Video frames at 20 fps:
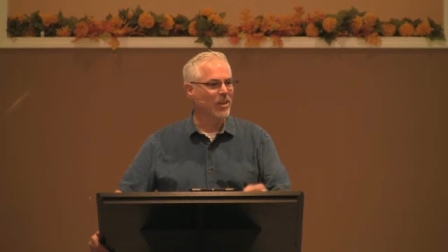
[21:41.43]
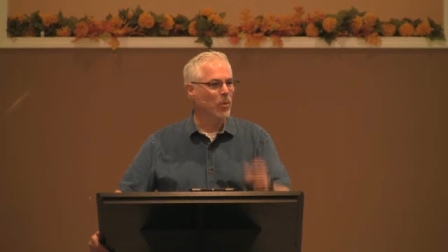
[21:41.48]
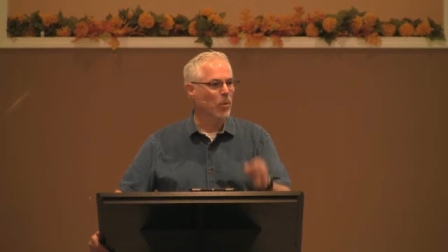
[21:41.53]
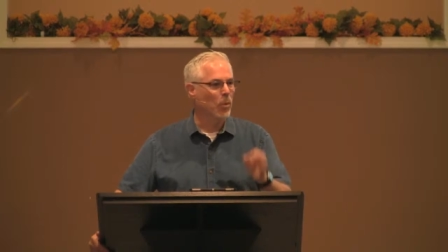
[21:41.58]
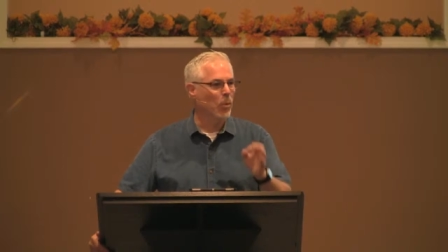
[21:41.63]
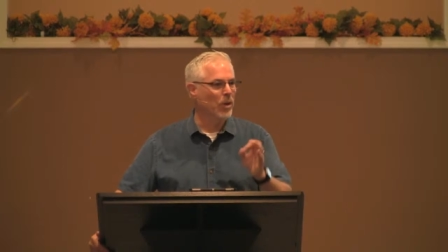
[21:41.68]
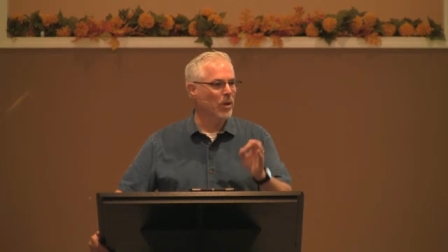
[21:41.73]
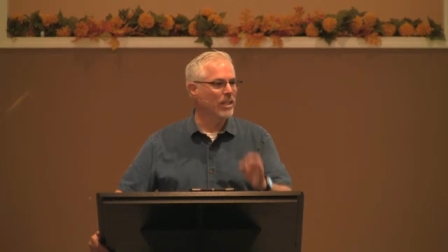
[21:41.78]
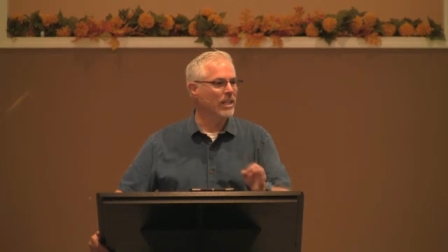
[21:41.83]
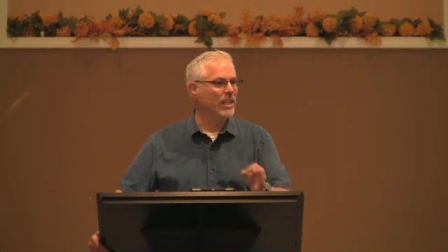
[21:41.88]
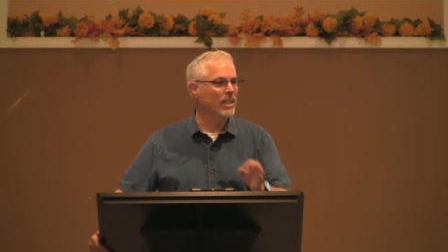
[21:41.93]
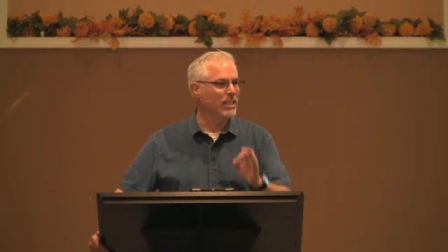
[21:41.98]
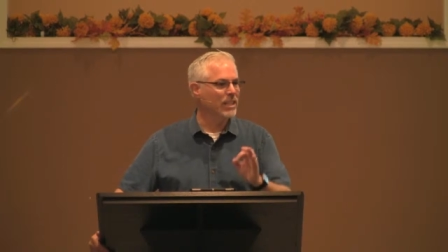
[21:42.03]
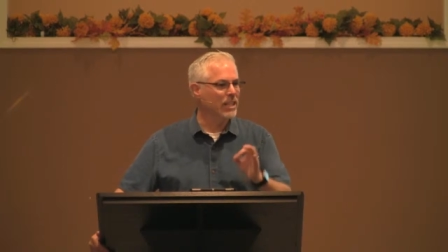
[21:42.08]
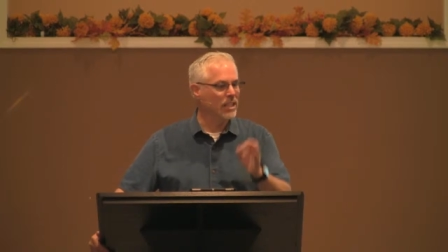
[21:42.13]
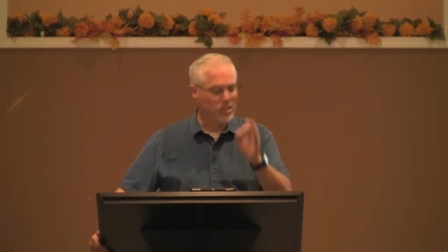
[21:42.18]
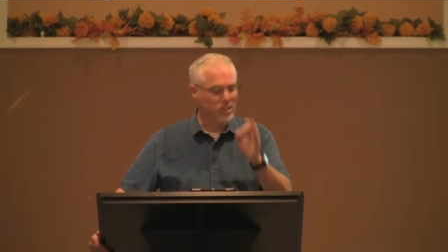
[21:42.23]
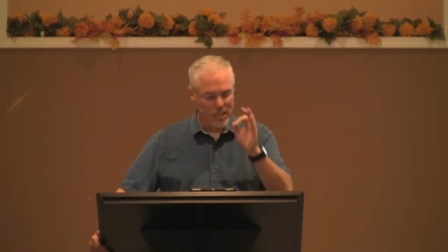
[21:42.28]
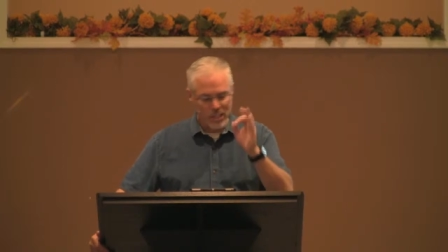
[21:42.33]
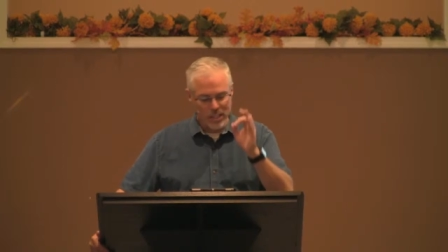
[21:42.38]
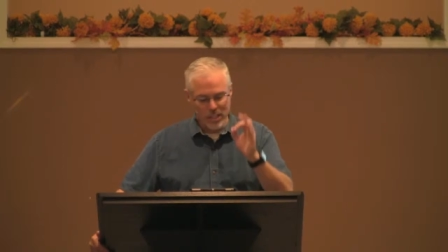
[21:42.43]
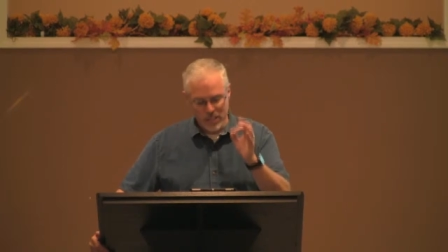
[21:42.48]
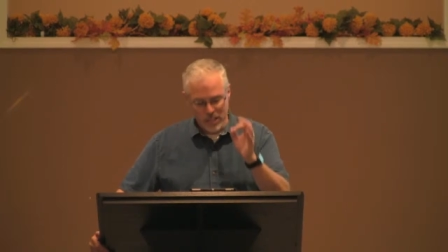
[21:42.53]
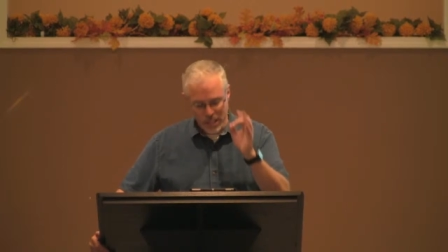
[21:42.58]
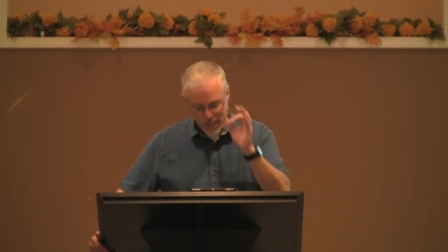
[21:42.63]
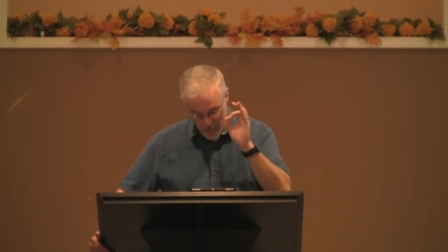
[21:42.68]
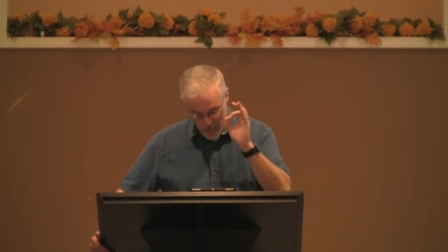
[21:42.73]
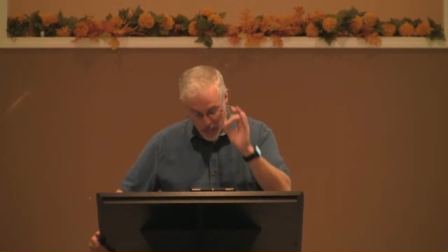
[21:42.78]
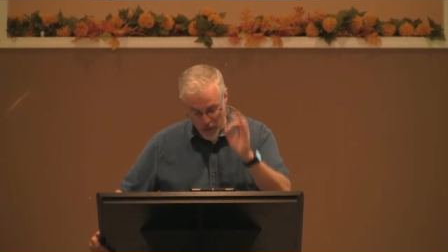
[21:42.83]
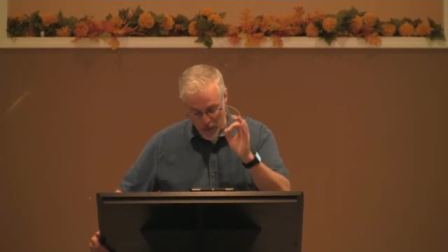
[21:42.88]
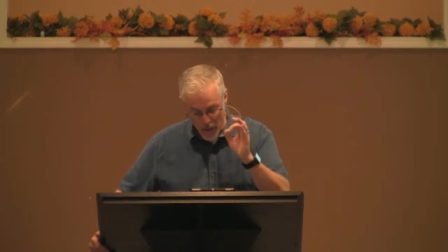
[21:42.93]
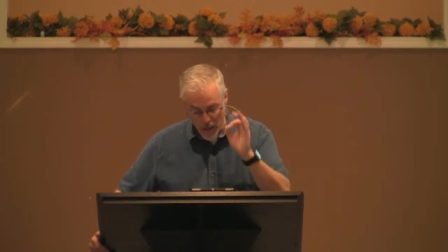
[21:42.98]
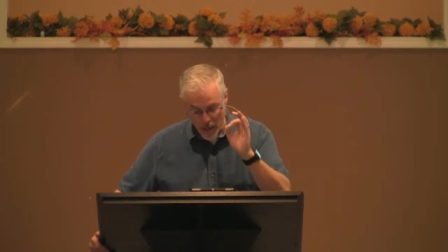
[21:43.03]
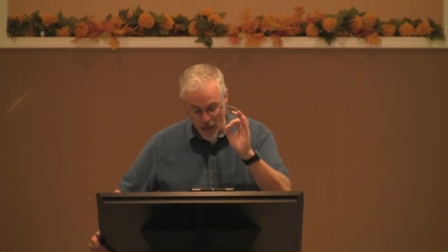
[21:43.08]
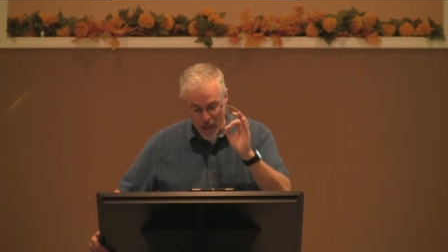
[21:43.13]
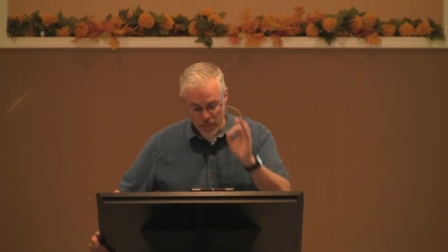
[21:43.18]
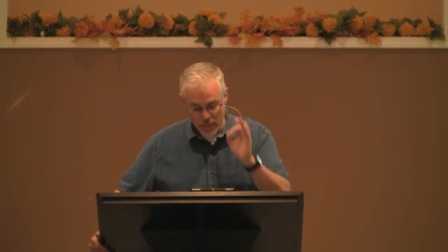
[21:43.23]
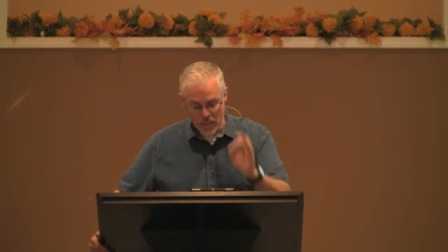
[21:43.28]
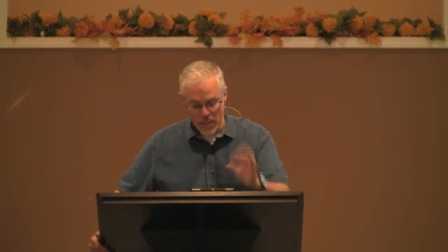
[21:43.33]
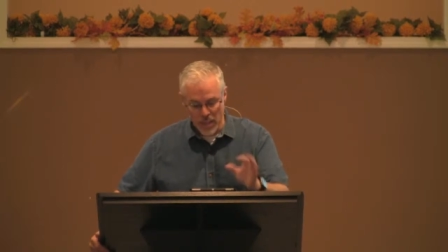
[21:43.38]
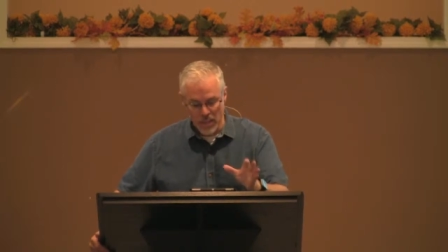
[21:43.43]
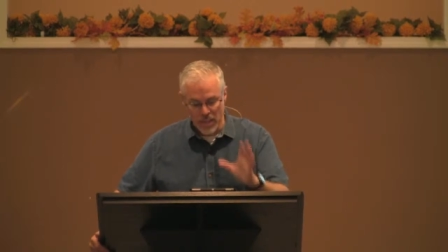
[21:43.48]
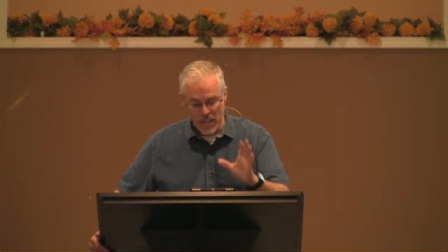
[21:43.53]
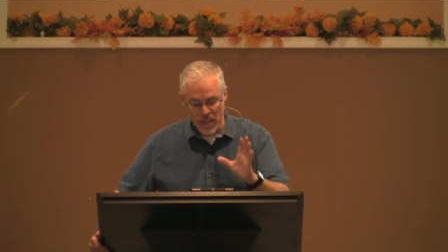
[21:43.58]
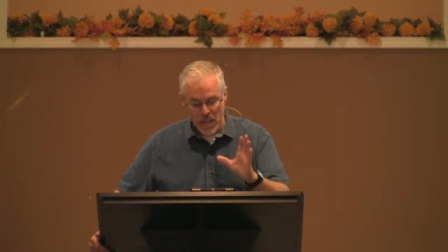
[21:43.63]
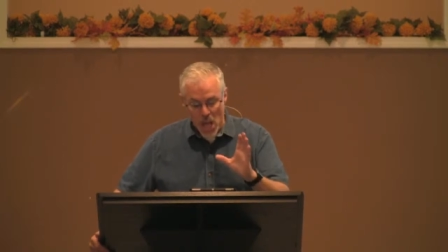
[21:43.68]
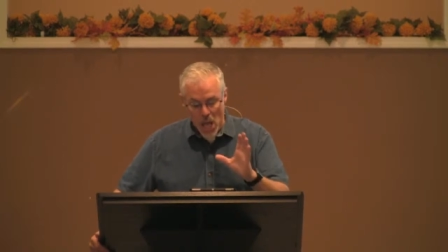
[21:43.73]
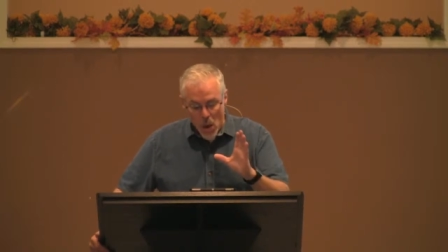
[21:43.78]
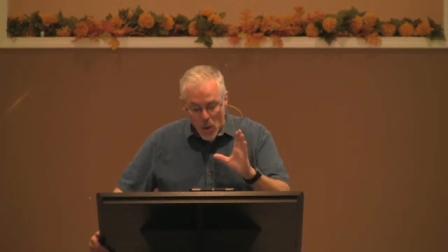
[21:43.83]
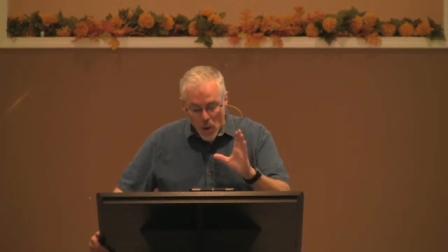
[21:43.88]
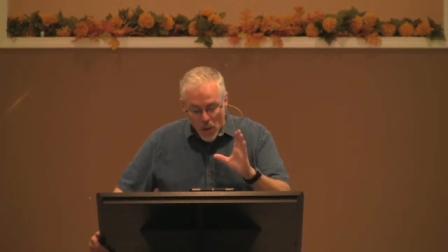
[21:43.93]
one of the things he, that I, I think that